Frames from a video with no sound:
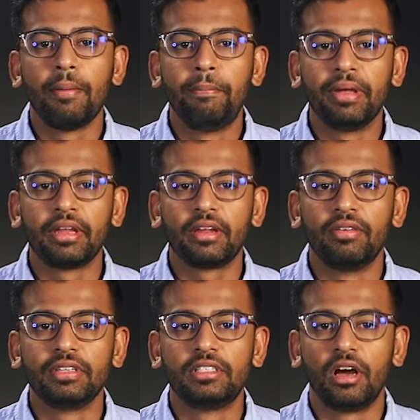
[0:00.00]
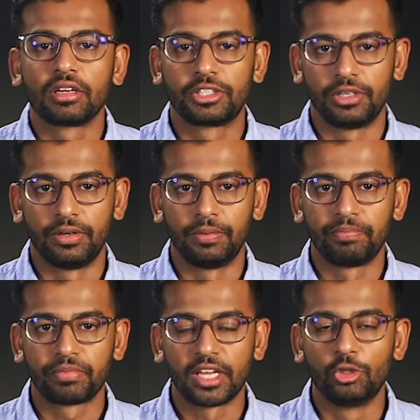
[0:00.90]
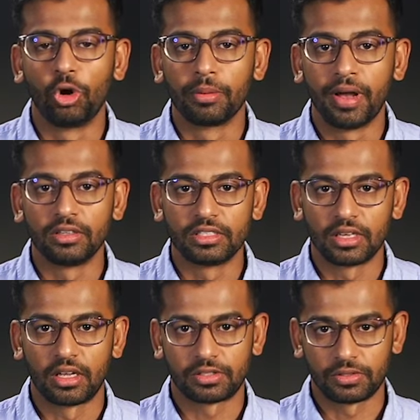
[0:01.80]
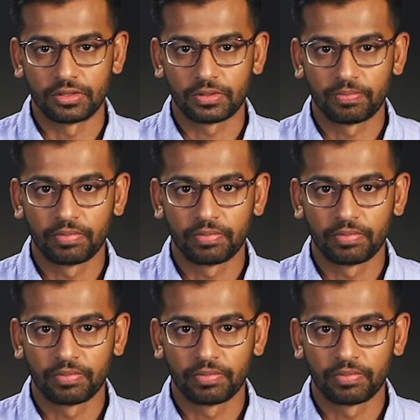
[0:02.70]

a bit of a dark turn and talk about disasters.